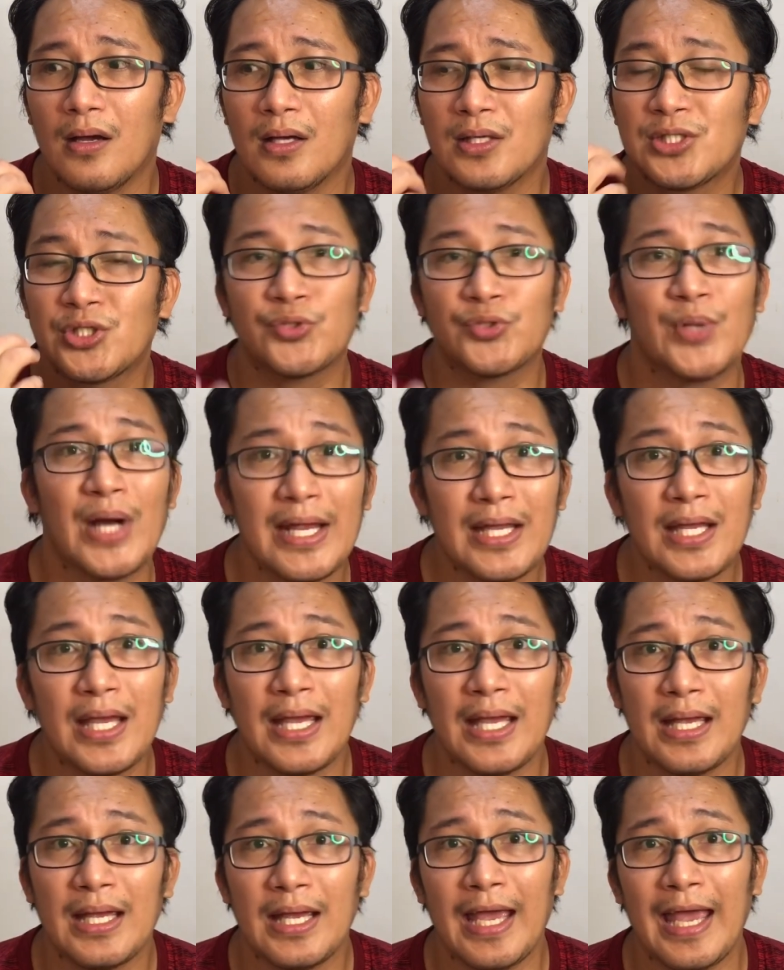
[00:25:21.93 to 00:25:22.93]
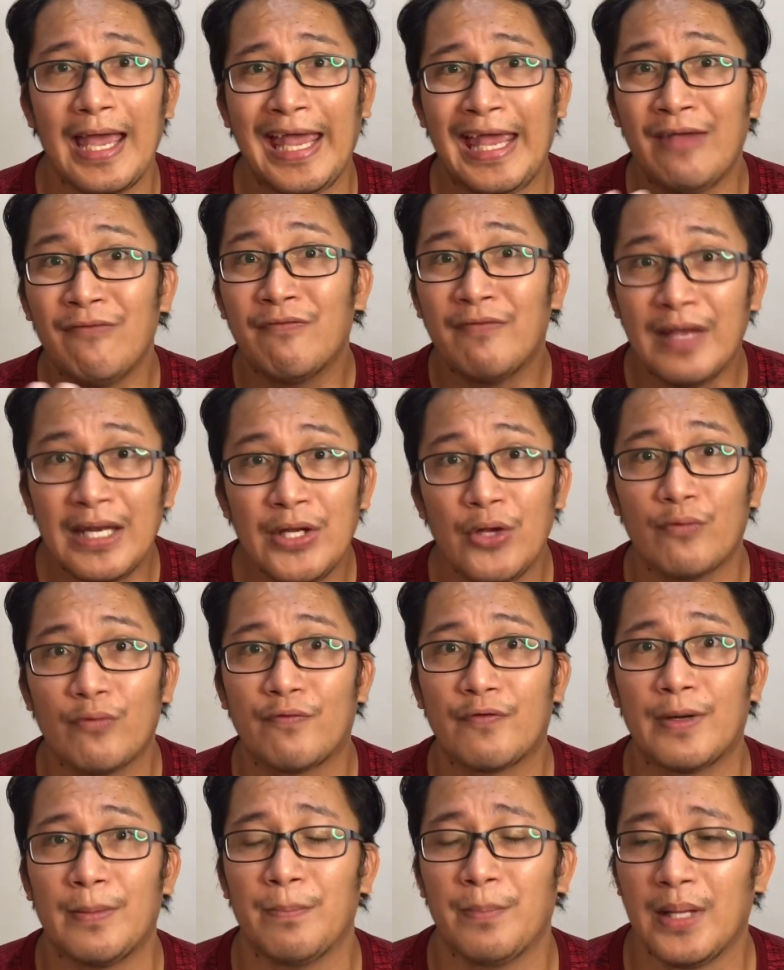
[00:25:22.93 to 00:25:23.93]
striking a video
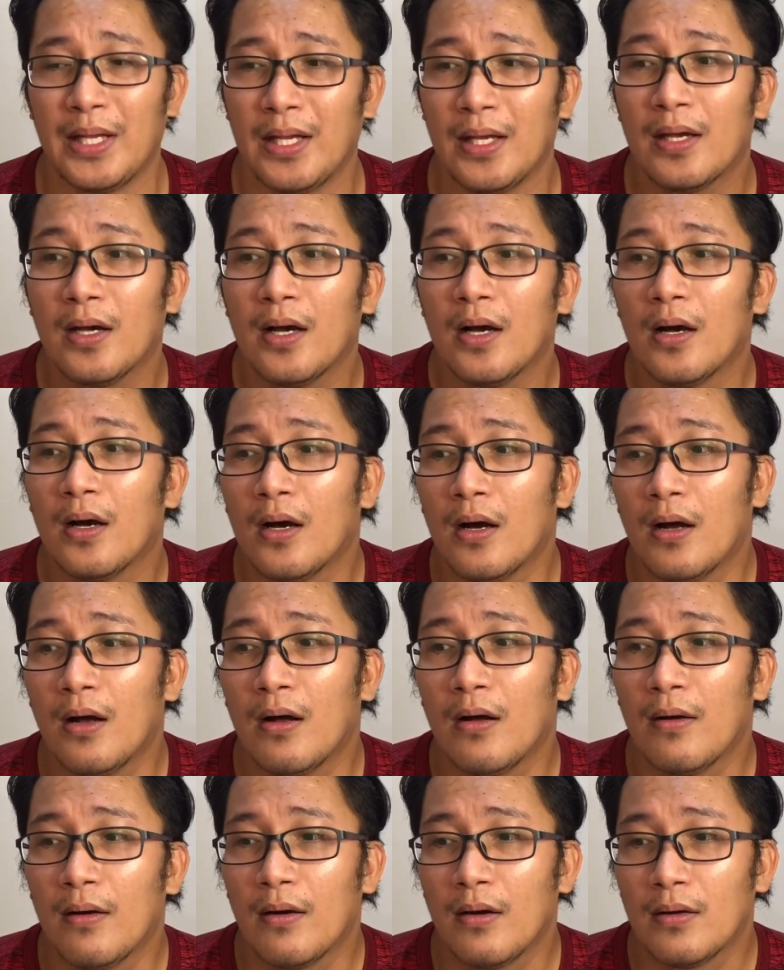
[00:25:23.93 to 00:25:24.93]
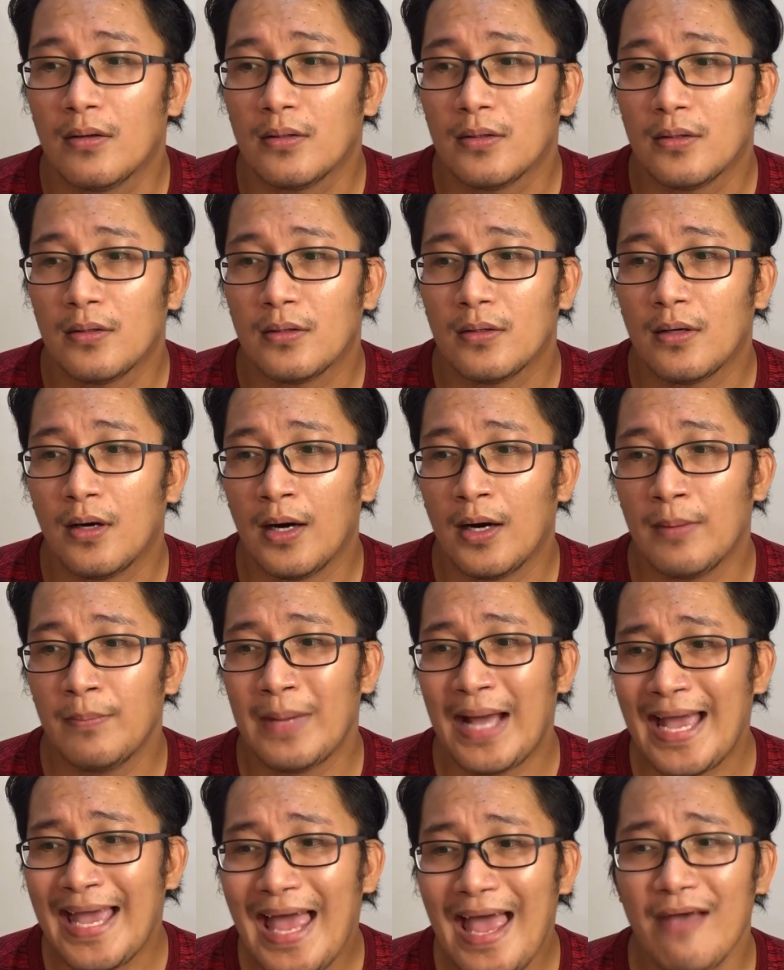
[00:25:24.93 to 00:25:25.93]
from me,
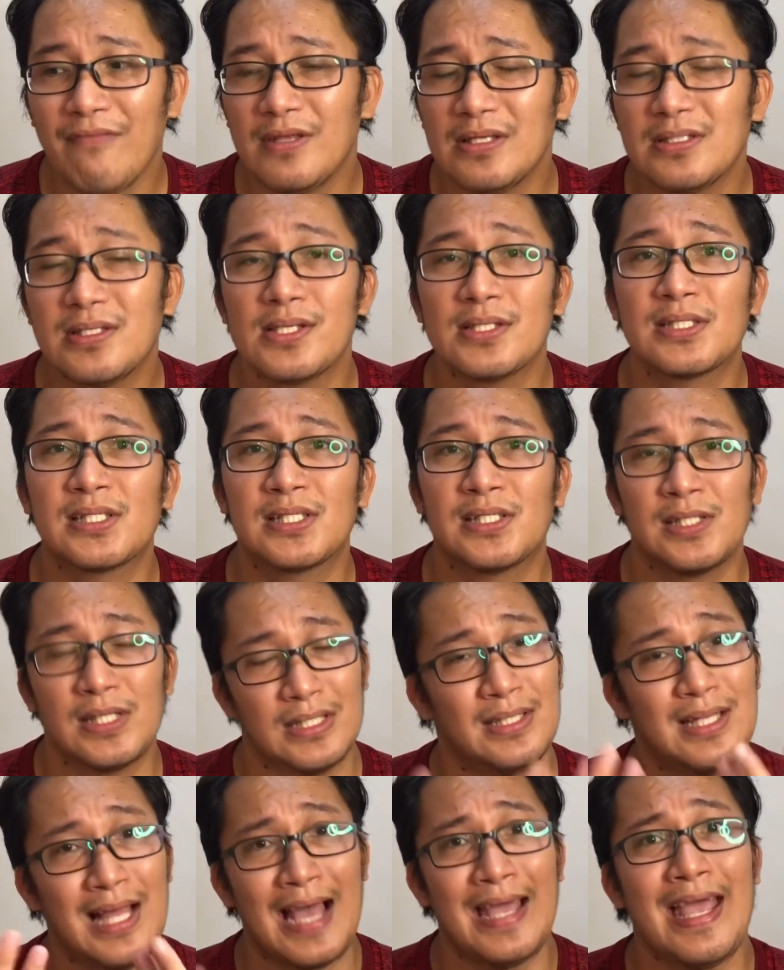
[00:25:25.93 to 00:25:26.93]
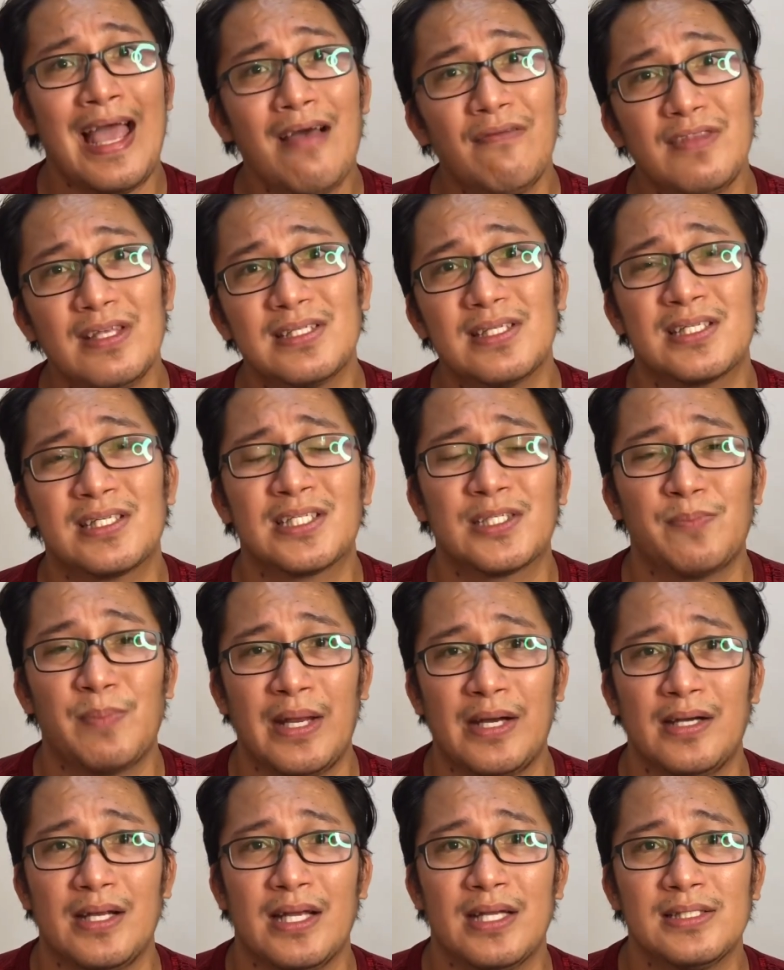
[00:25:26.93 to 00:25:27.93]
I have this
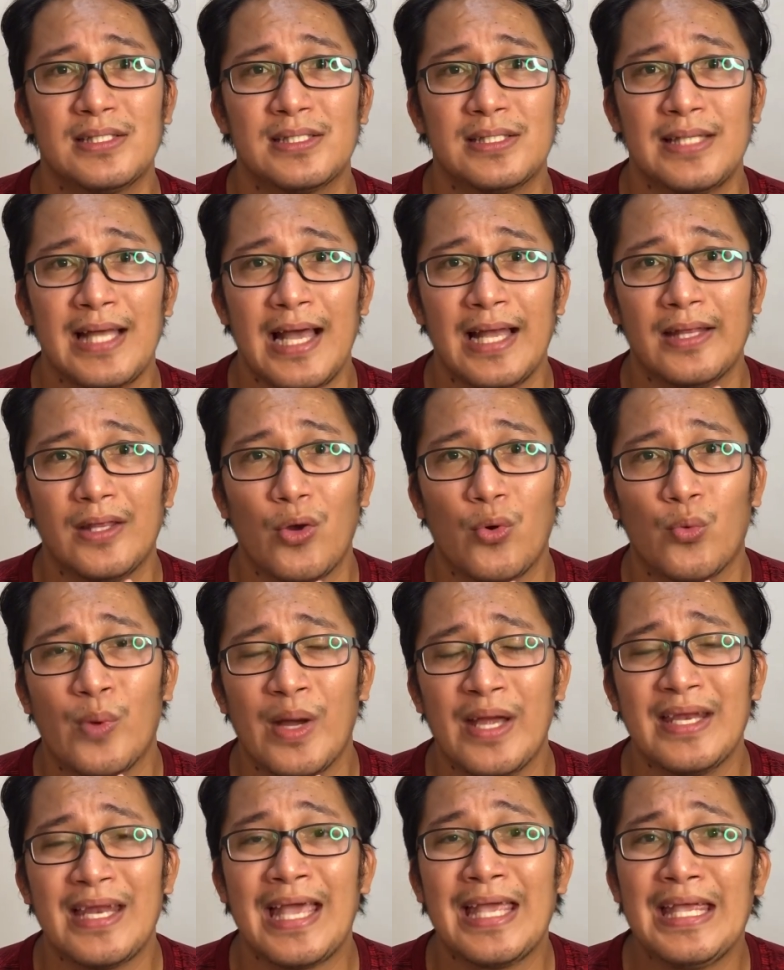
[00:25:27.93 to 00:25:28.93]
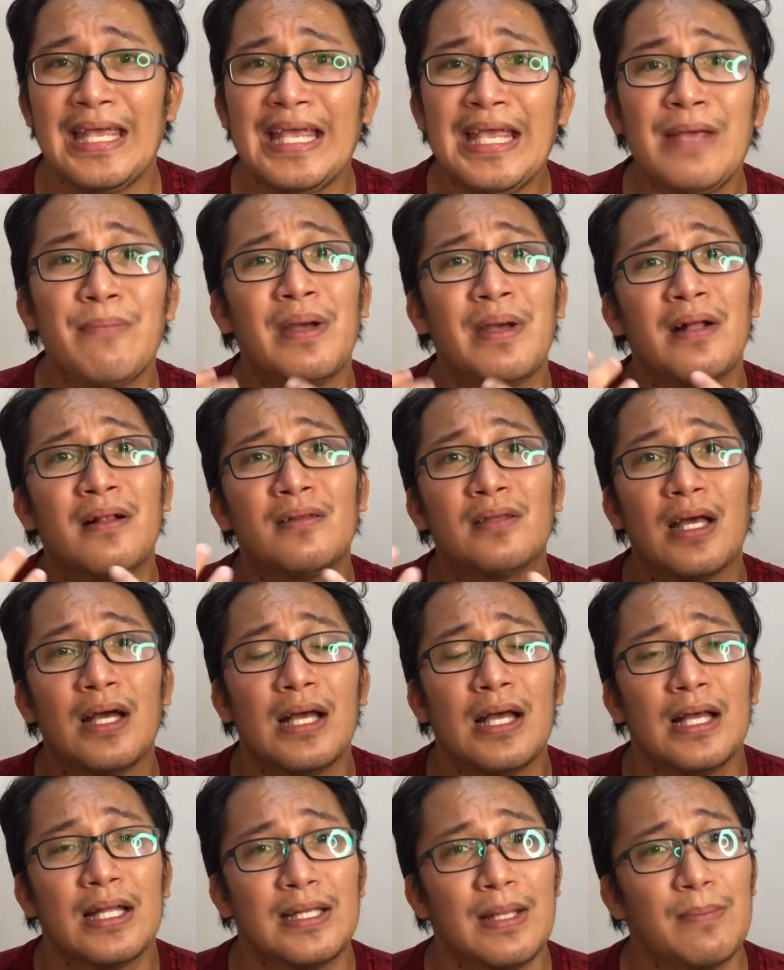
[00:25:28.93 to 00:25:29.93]
experience that when I emailed
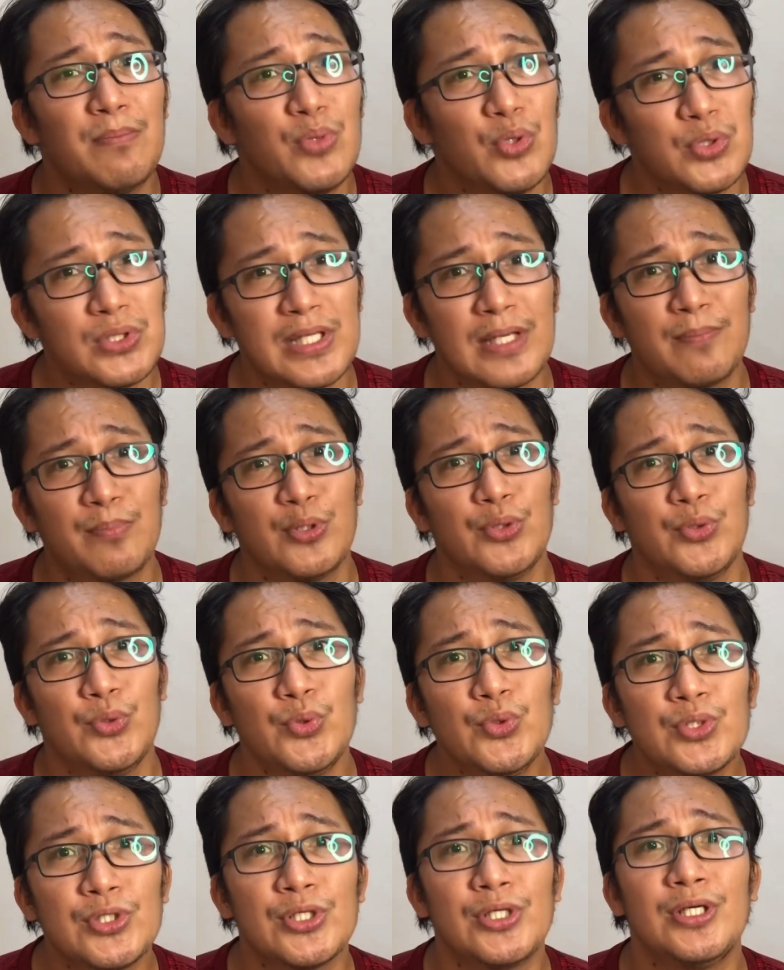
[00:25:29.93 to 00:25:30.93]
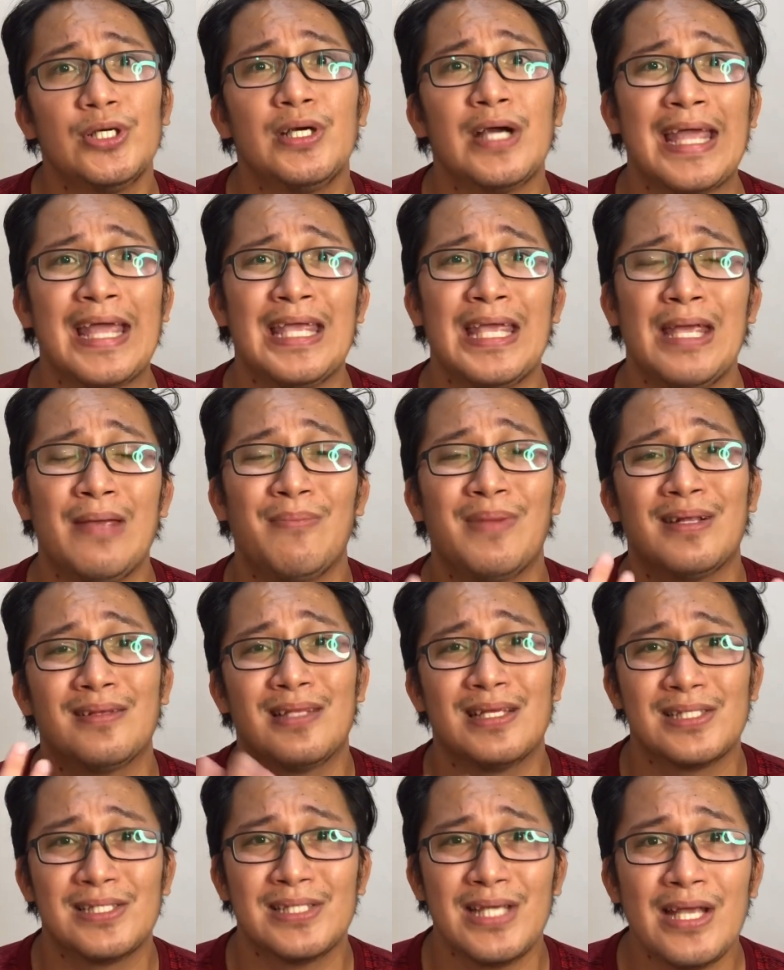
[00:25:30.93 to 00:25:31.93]
the music producer, I emailed
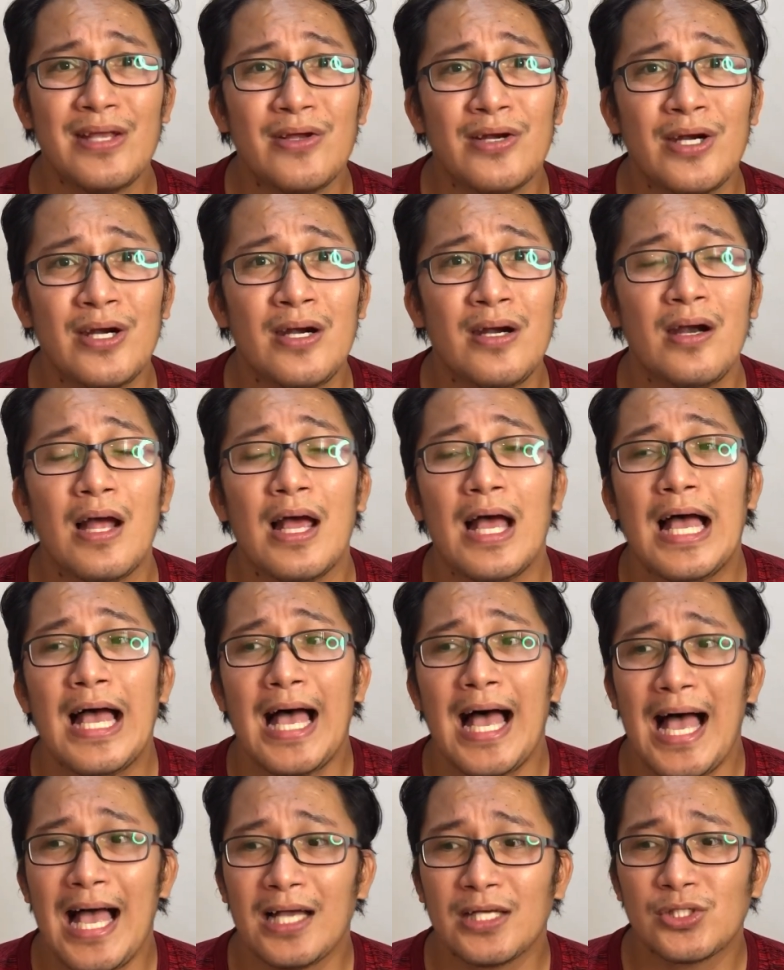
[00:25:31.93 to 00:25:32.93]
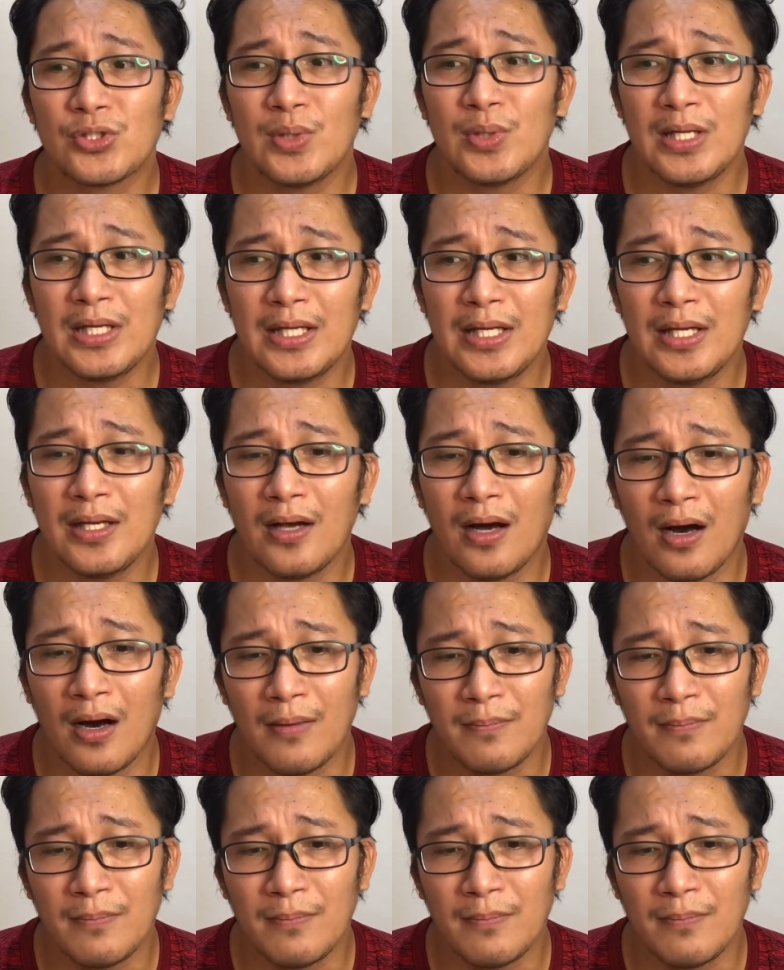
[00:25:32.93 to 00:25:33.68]
the singer, actually